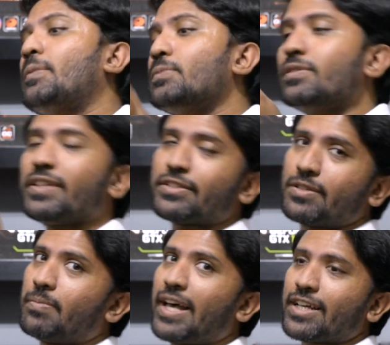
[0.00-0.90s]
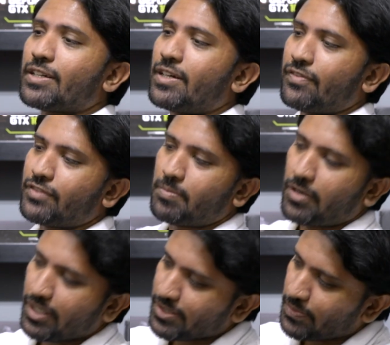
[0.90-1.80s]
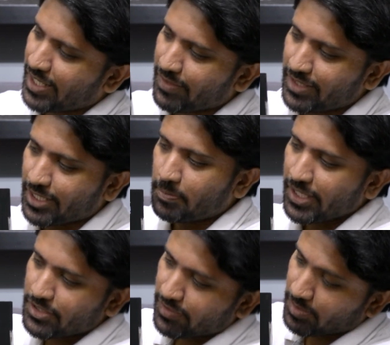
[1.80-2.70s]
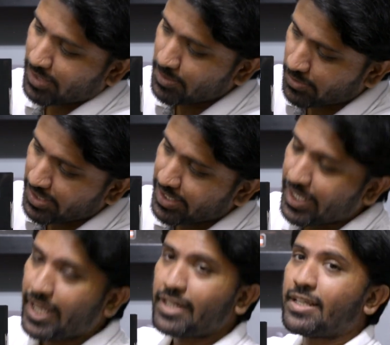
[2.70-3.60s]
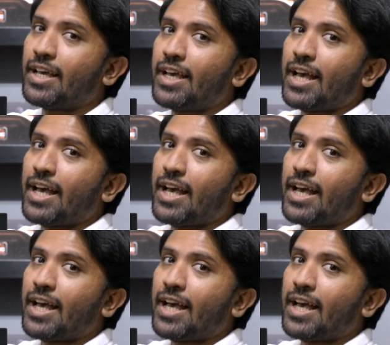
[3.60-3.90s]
Moving to the back of the box, we have a little picture of the motherboard here, and